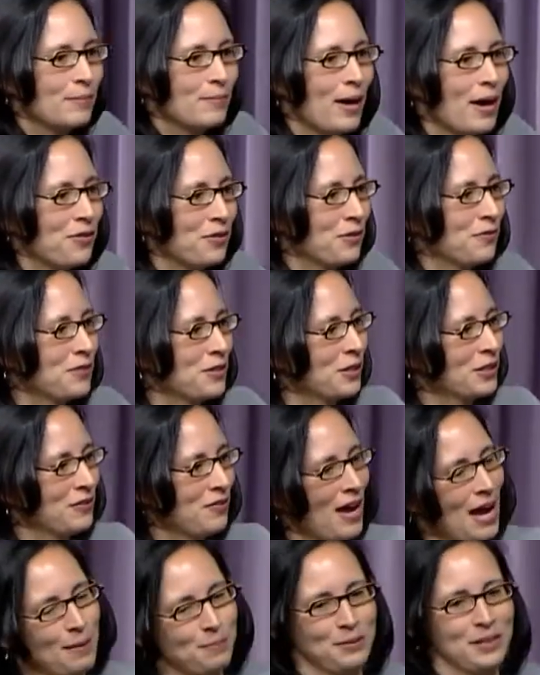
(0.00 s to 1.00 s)
about the field of
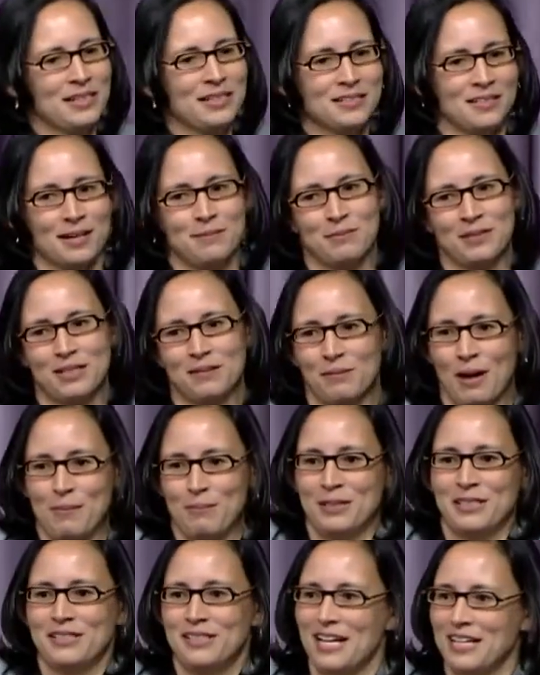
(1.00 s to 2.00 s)
haptics, I'm a, I'm
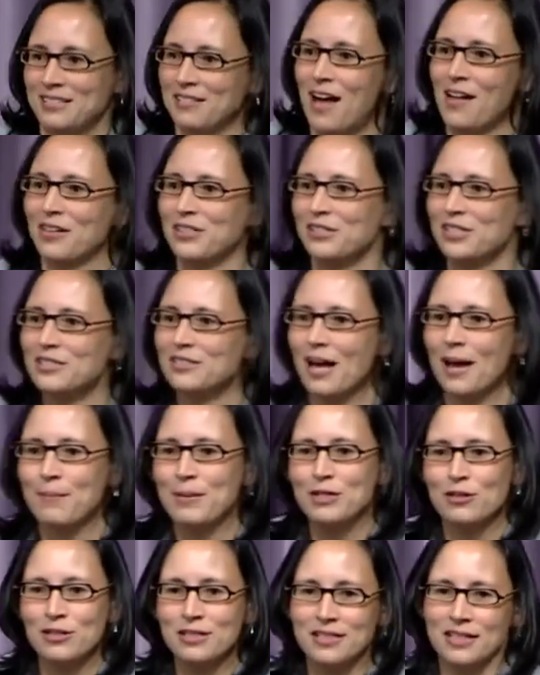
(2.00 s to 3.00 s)
a technologist. I'm
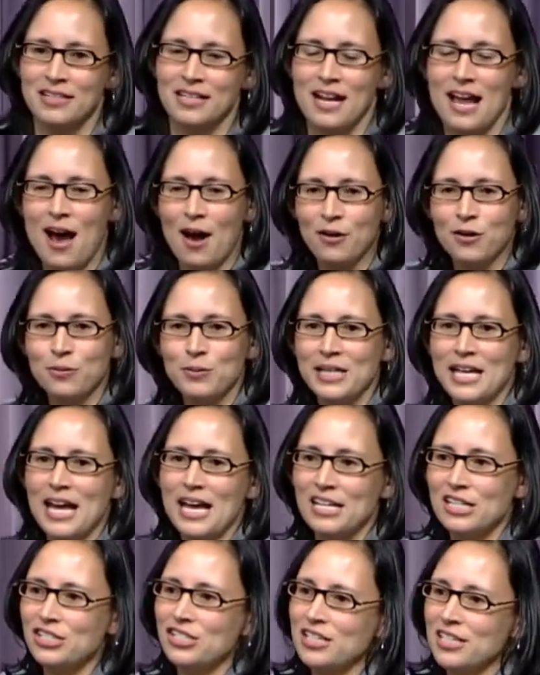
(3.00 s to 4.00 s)
interested in how do we
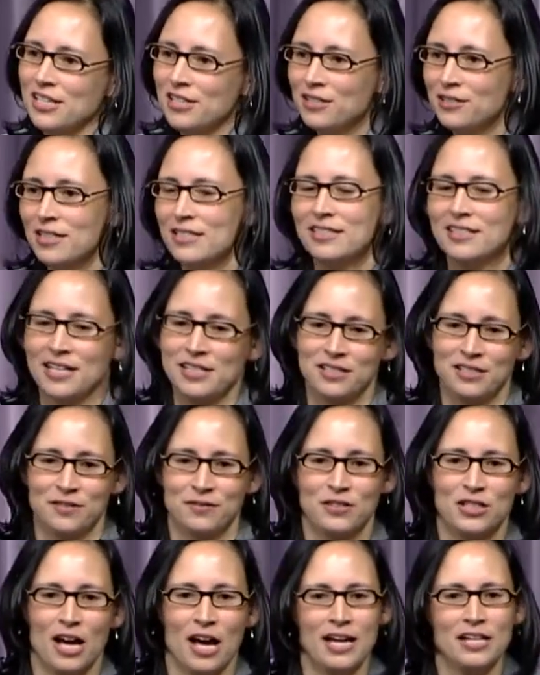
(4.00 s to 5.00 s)
engineer the sense
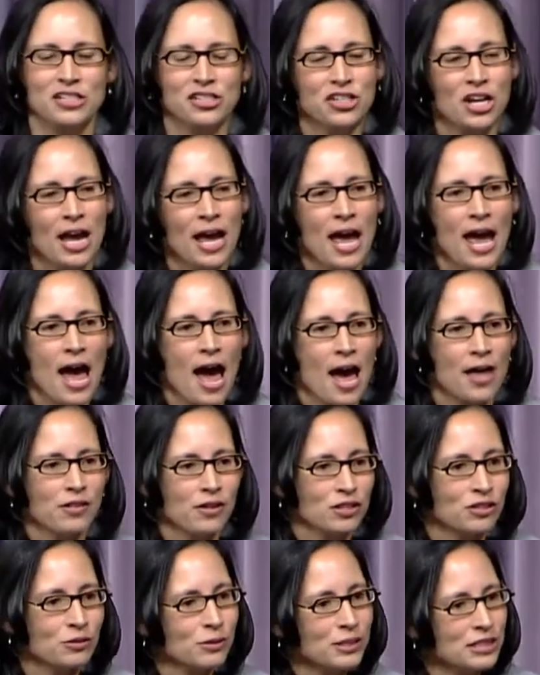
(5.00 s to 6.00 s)
of touch. And
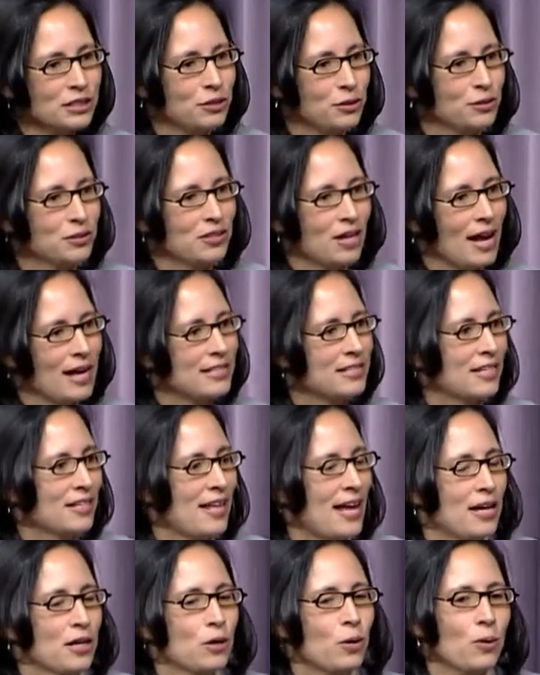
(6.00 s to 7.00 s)
there's really two sides to
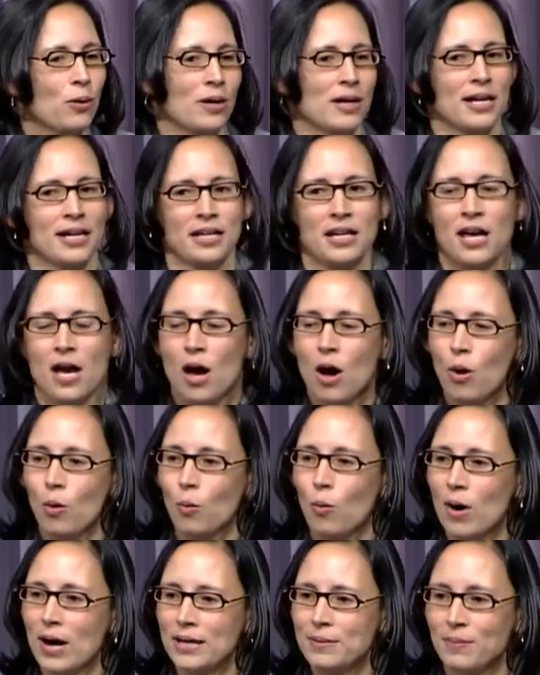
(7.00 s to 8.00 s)
that coin.
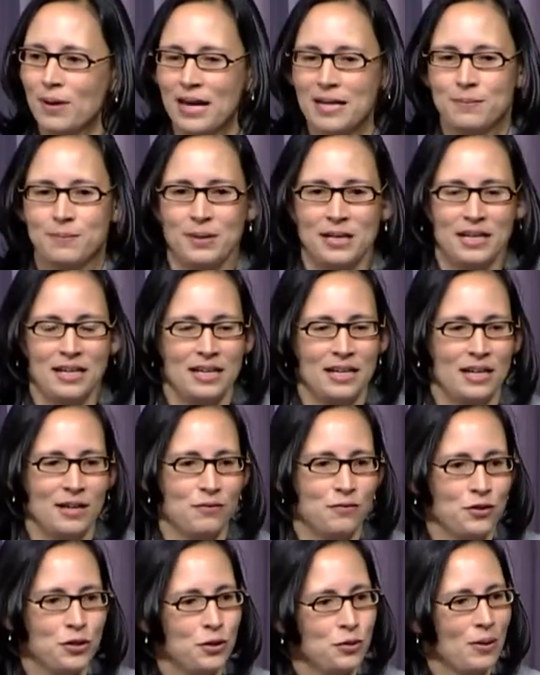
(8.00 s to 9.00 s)
One might be
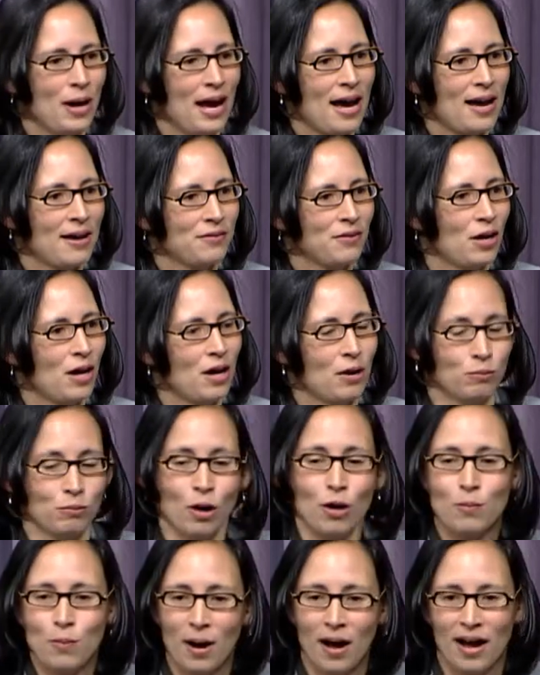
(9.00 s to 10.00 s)
if you have a
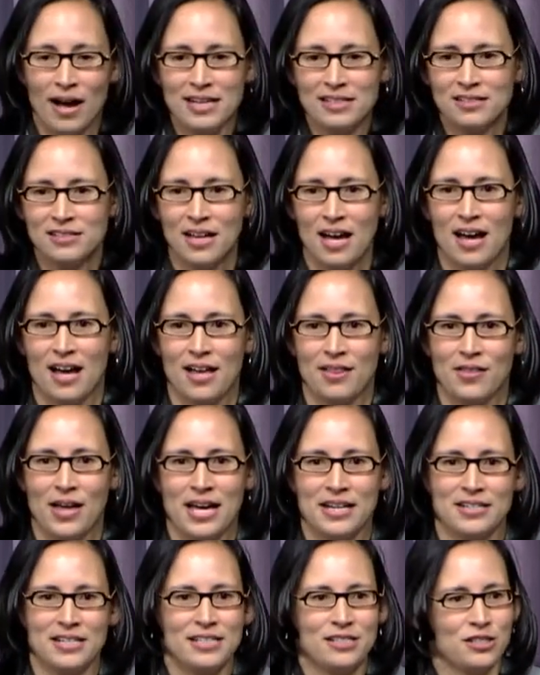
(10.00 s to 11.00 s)
robot uh, that
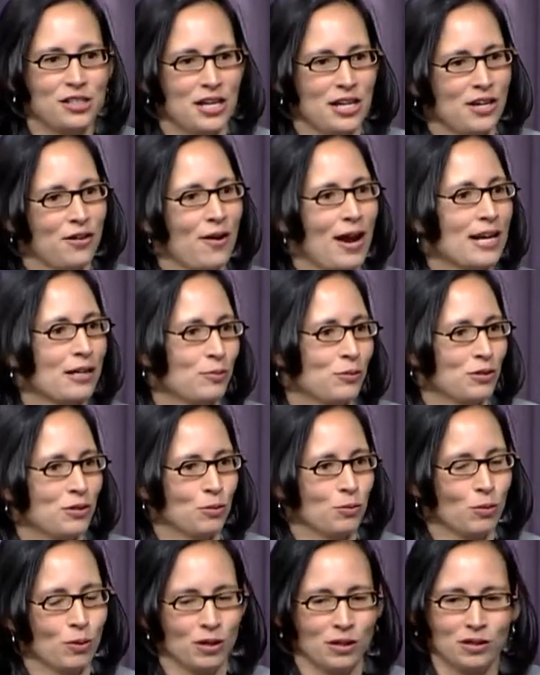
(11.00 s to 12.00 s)
needs to interact with the
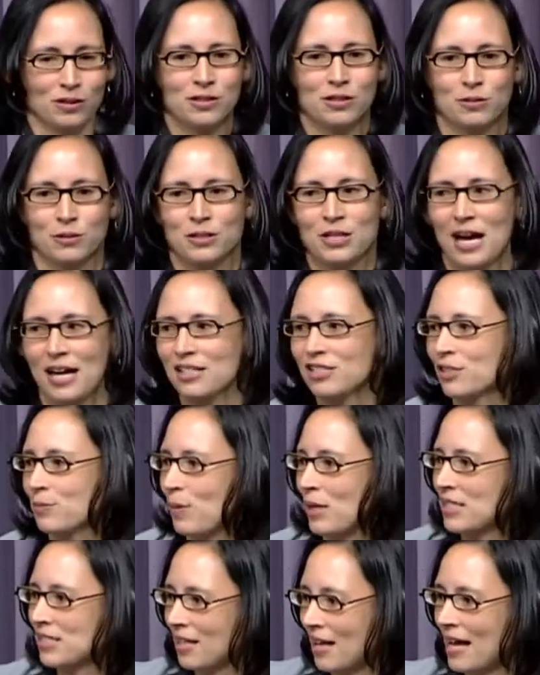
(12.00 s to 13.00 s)
world through touch,
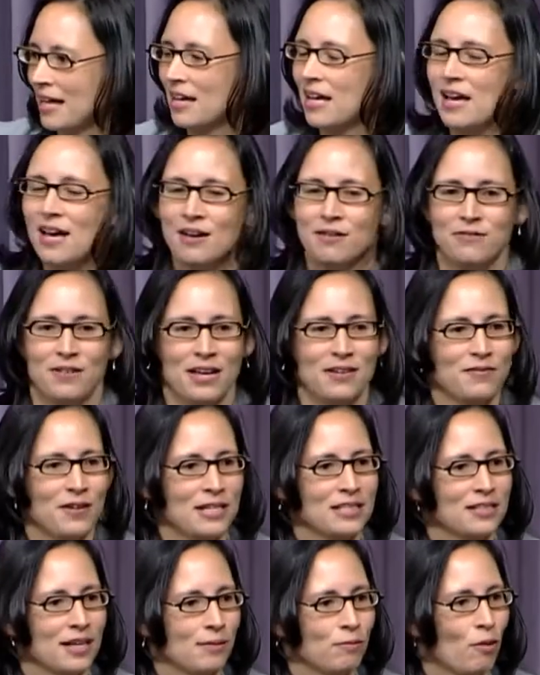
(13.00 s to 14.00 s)
much like Fei-Fei
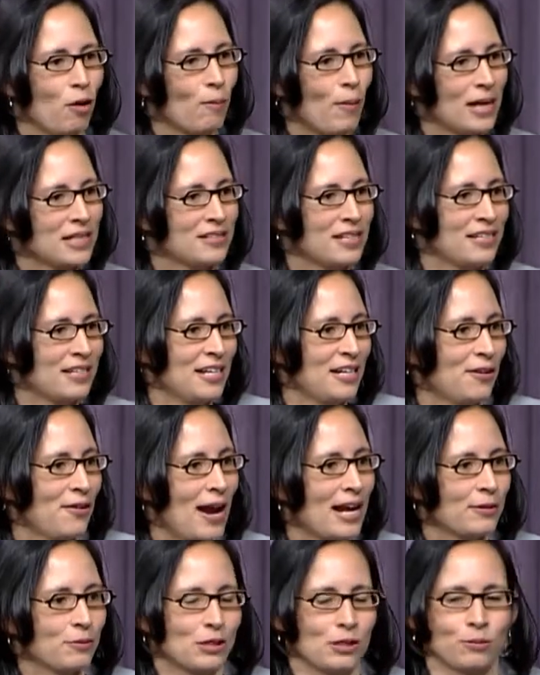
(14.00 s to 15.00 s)
said robots need to
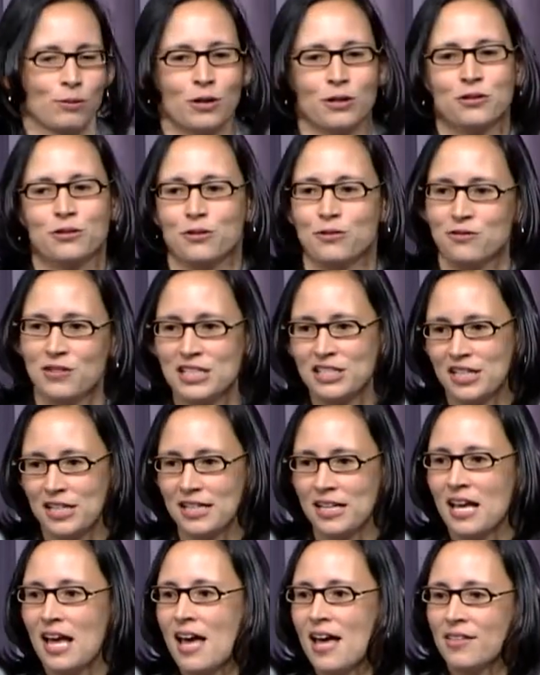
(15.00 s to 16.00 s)
interact with the world through
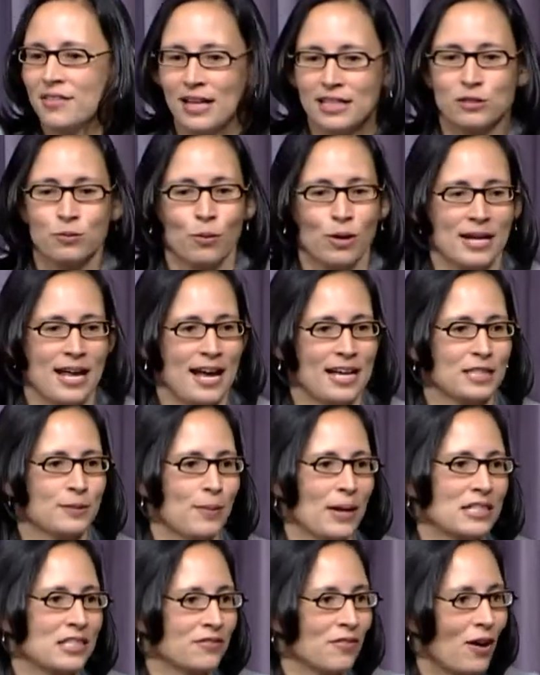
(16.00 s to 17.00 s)
vision. That's one
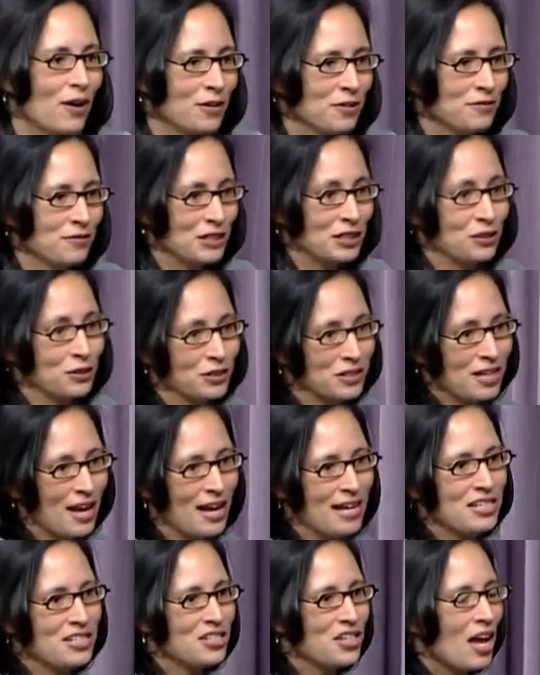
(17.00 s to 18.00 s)
aspect of artificial
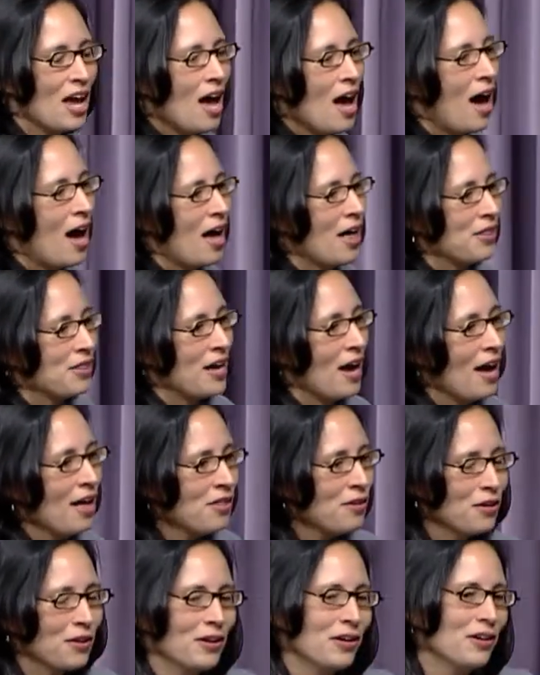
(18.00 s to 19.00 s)
touch. Uh, the
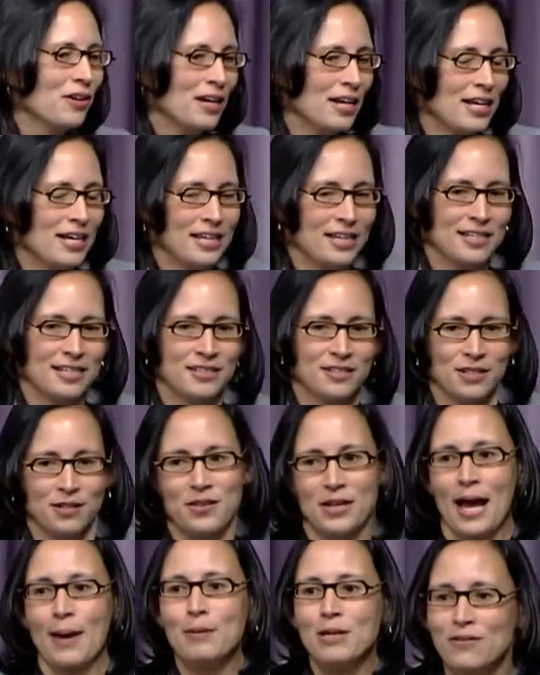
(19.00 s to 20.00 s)
other is the
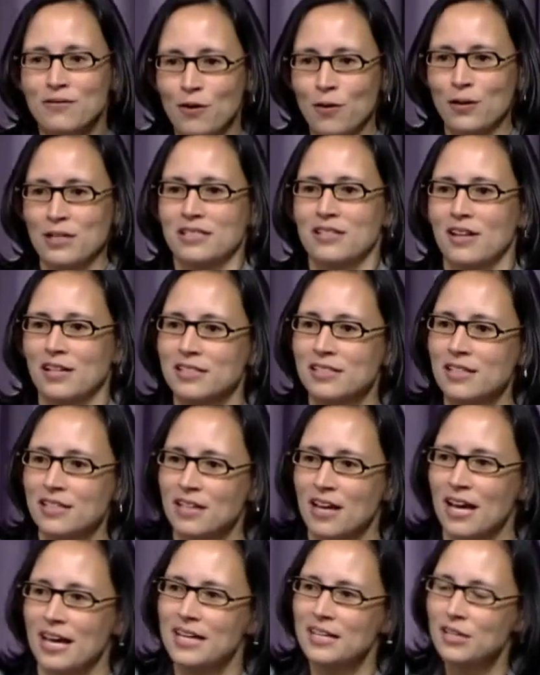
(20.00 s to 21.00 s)
thing I'm going to focus on
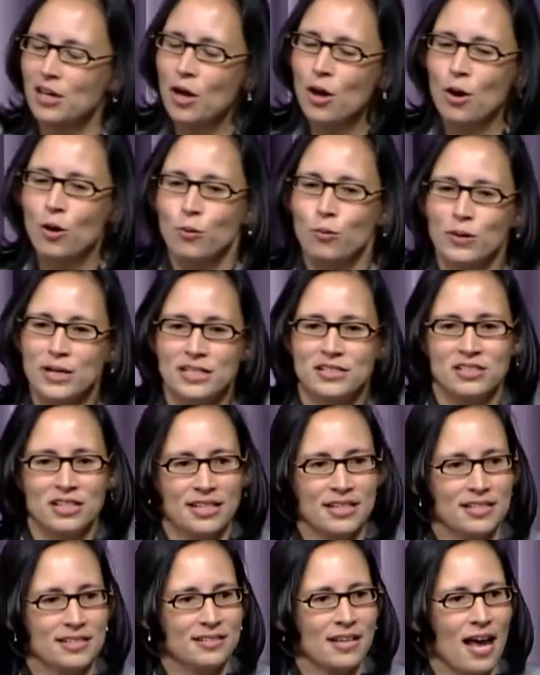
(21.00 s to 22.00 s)
tonight, which
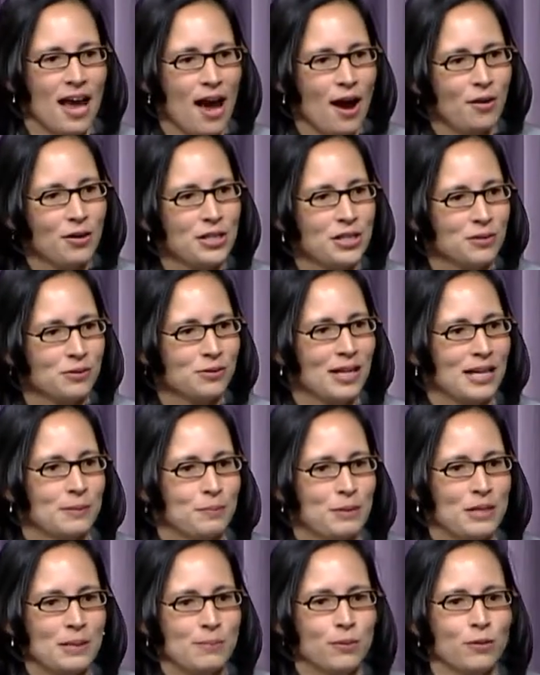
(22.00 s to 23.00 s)
is how do you let
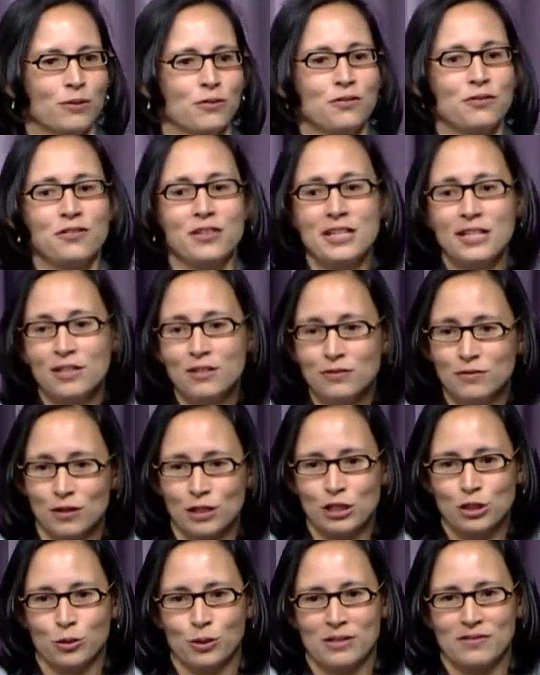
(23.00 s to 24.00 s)
people feel
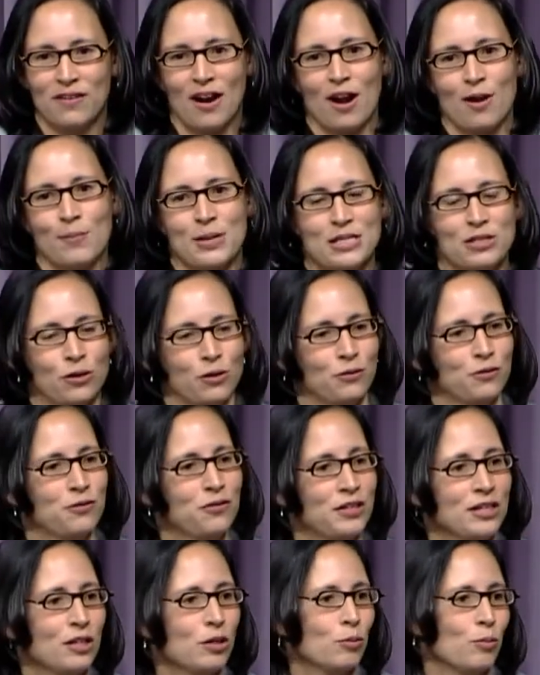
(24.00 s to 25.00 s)
virtual environments or
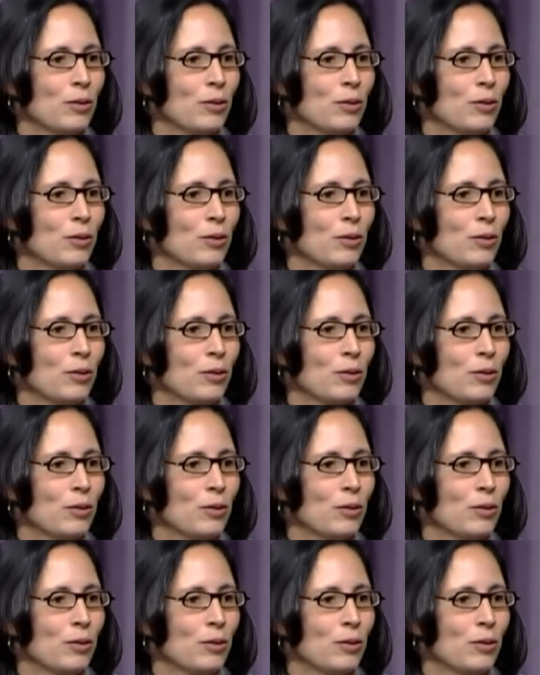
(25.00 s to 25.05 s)
feel